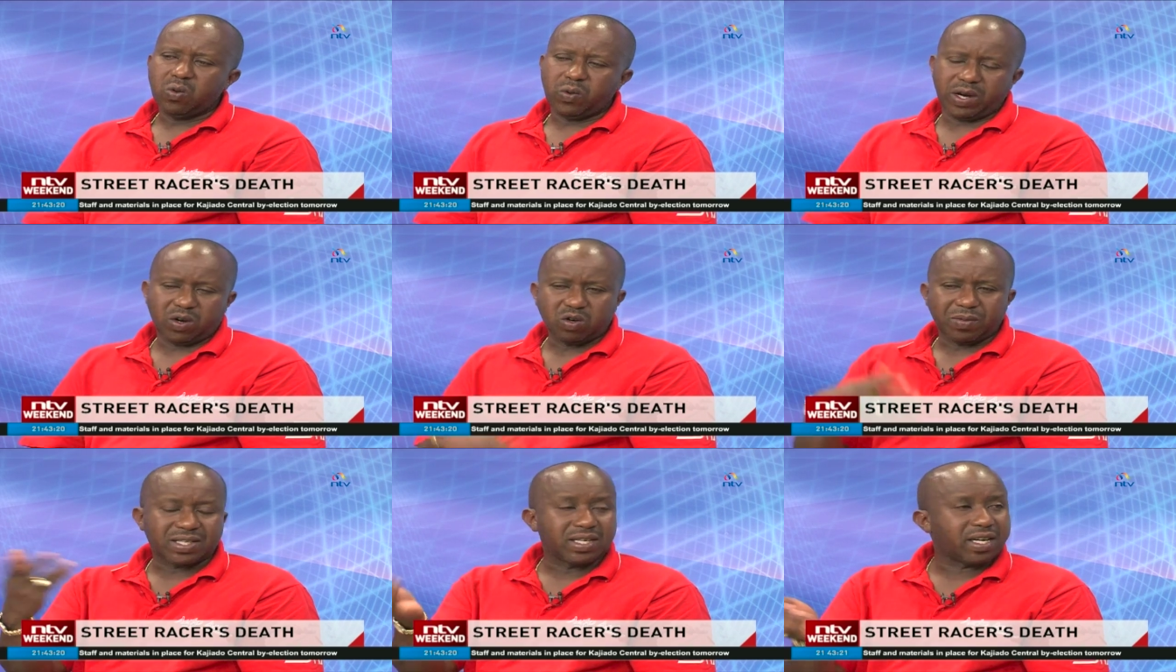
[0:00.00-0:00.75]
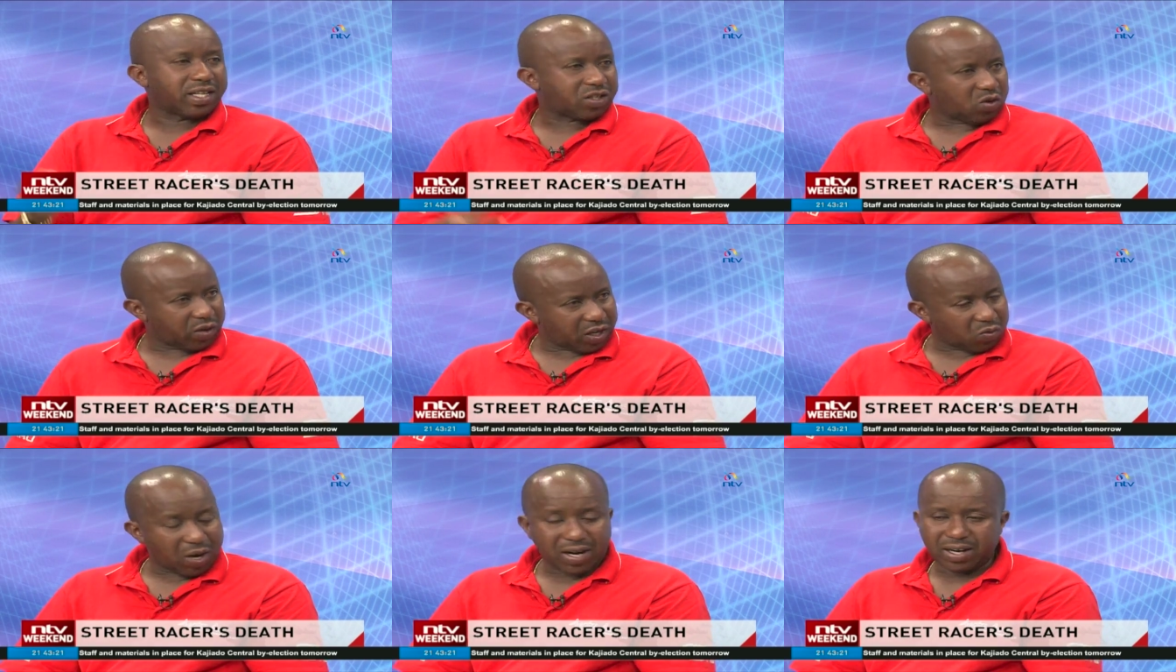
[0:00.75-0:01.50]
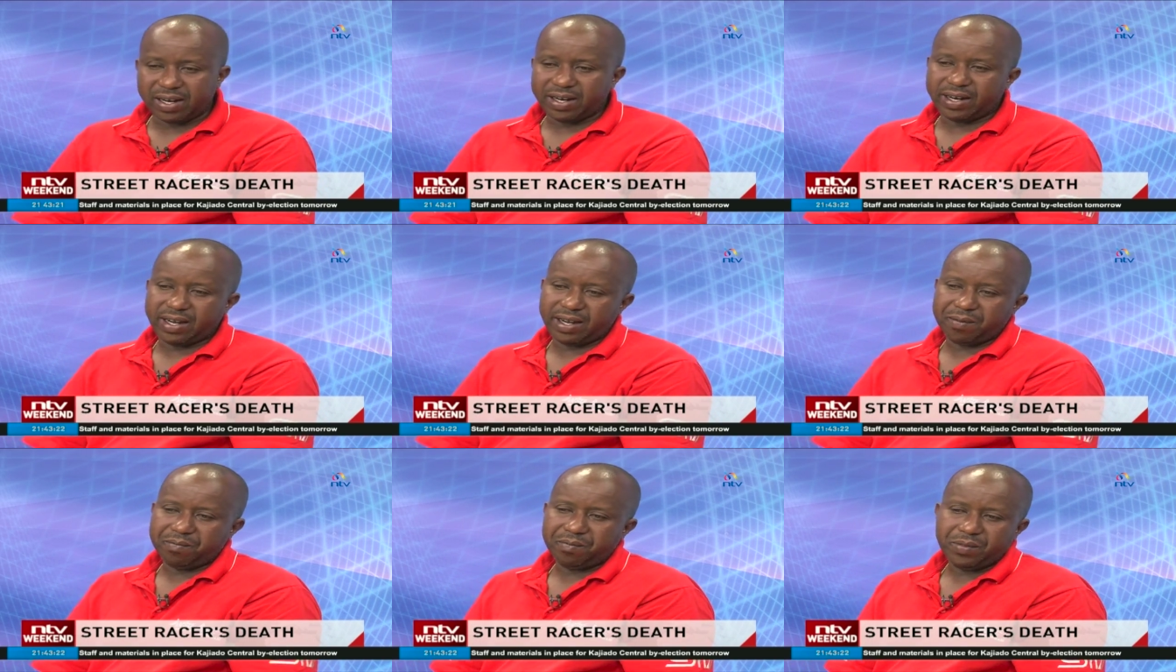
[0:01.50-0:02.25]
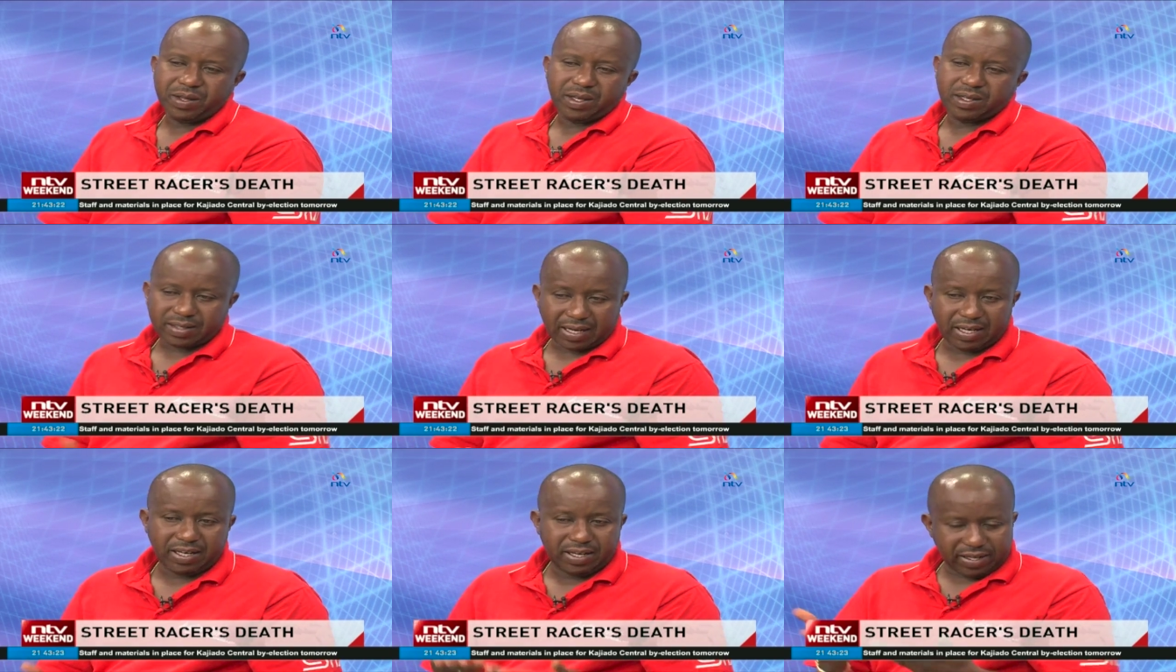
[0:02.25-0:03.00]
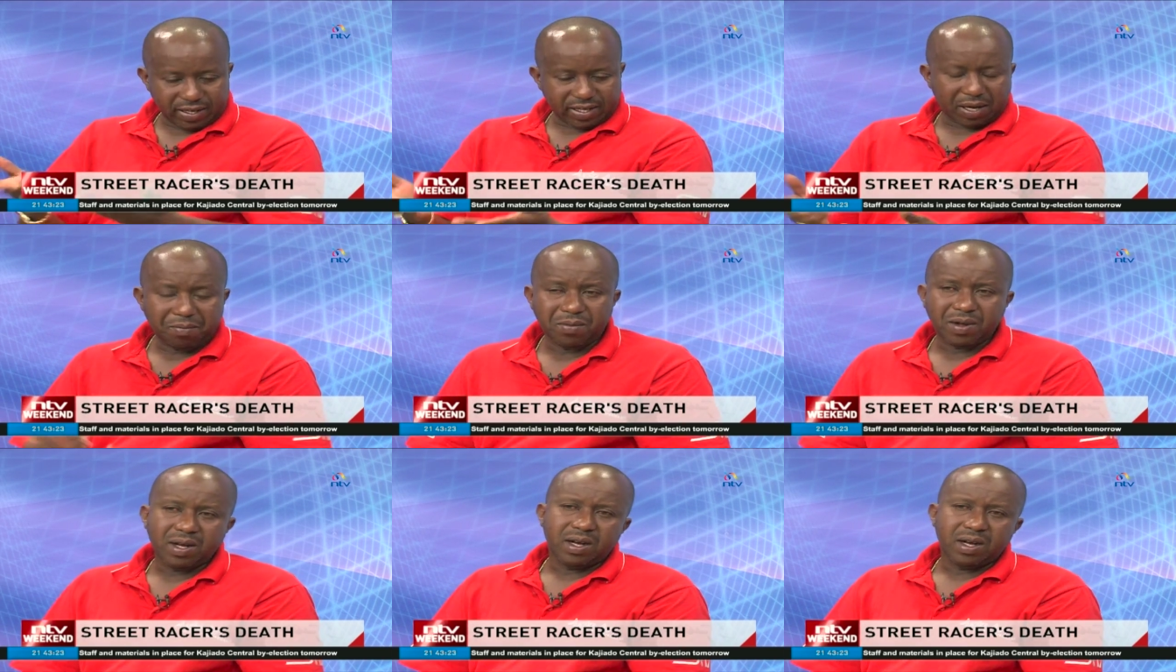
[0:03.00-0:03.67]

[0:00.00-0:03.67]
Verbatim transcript: when I got to Masinga, there's no network, and sadly, he didn't come.